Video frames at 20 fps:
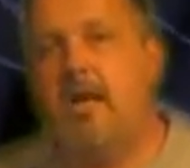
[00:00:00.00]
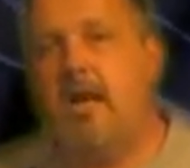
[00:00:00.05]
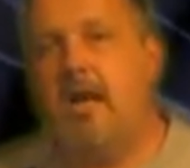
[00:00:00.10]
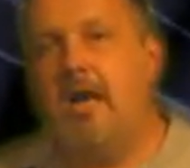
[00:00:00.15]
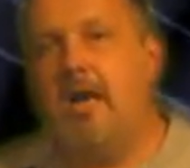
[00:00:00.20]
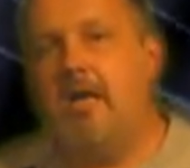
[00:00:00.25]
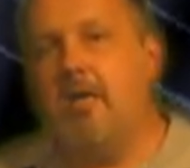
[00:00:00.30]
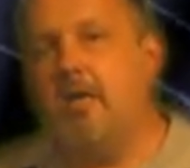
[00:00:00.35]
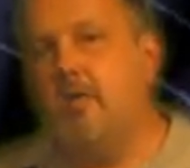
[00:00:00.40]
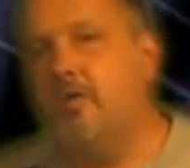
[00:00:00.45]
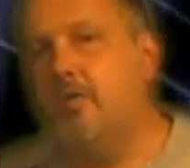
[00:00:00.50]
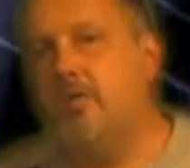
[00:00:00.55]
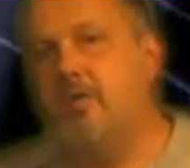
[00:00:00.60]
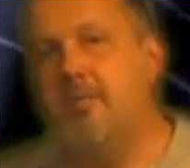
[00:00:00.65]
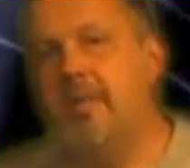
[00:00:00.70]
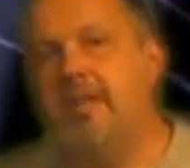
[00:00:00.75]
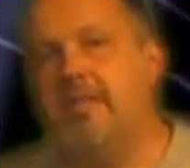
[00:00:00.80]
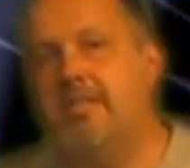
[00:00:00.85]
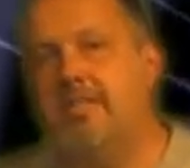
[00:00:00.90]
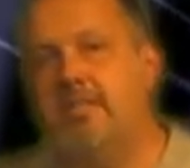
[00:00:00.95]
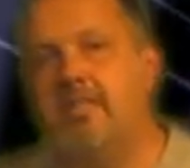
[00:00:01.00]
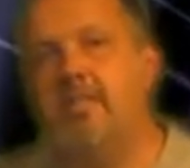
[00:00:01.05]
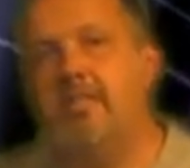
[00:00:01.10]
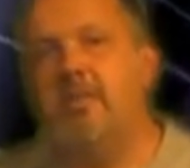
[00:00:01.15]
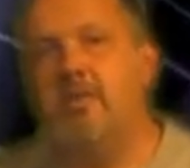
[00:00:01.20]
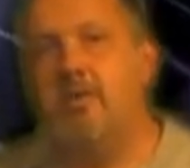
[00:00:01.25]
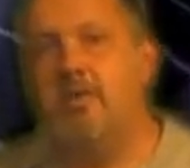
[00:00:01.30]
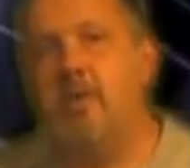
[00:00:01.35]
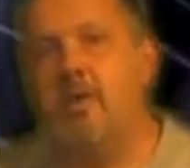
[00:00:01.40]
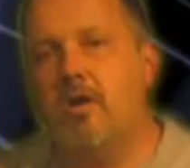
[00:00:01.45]
Google makes it a
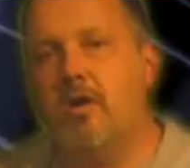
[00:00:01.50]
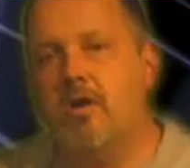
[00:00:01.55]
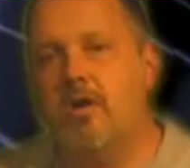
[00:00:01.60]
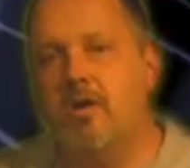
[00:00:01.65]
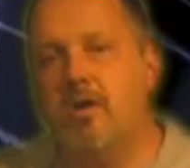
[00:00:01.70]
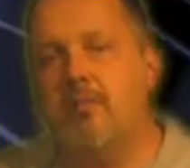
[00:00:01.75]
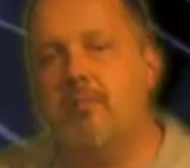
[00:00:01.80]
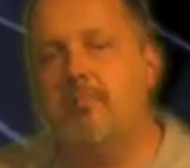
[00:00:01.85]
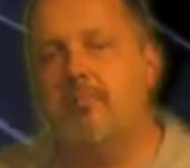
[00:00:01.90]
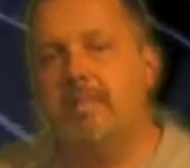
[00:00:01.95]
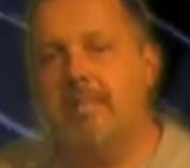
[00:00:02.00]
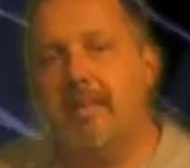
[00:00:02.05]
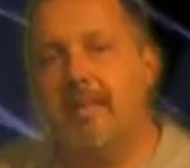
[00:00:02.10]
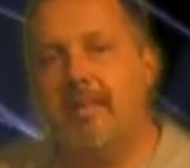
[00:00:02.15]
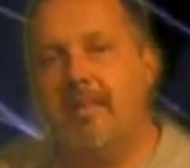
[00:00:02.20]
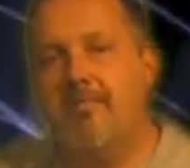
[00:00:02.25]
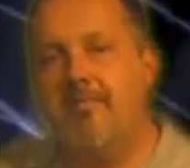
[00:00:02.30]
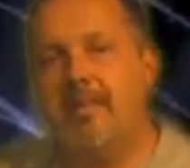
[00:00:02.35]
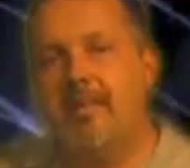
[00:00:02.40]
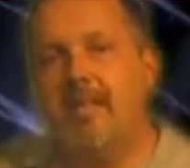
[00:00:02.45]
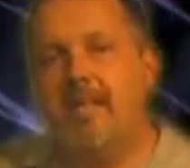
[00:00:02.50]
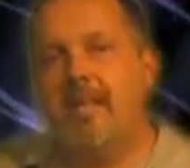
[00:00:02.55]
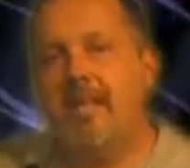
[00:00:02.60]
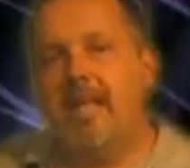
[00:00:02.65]
little harder, I believe,